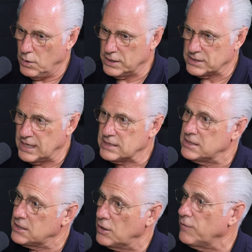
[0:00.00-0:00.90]
is
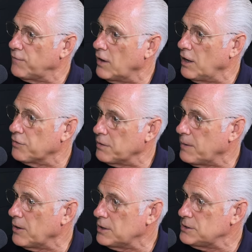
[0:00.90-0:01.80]
necessary for a healthy
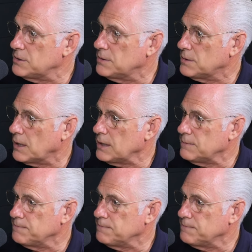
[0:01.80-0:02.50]
marriage, right?